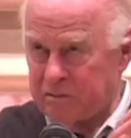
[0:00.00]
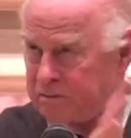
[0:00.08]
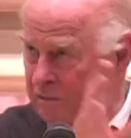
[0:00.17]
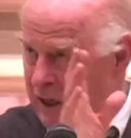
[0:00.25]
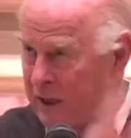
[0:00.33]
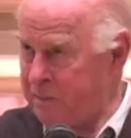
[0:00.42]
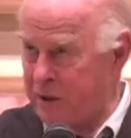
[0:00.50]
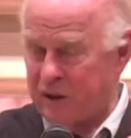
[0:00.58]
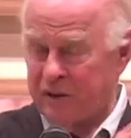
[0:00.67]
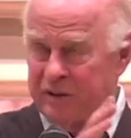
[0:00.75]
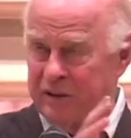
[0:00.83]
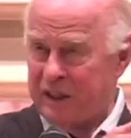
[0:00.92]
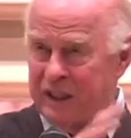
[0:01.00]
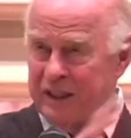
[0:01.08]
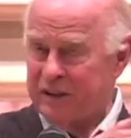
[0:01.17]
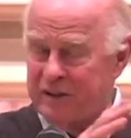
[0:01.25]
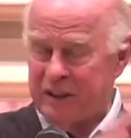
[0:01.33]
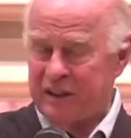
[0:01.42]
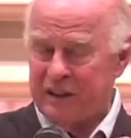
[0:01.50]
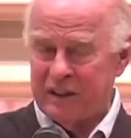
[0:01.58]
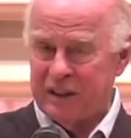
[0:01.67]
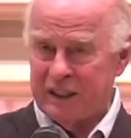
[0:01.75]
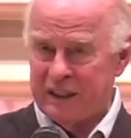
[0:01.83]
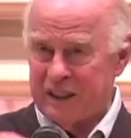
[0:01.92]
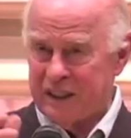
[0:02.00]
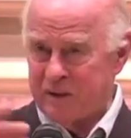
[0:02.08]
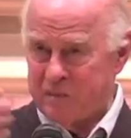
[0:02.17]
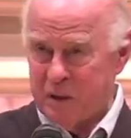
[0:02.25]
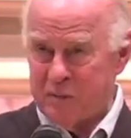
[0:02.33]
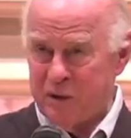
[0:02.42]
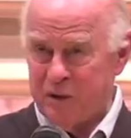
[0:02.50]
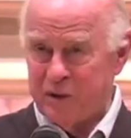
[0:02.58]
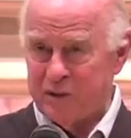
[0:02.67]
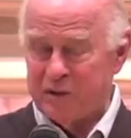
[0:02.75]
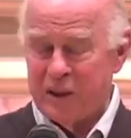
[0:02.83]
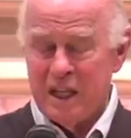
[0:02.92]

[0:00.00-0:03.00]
my parents' day or anything like that, or maybe yours.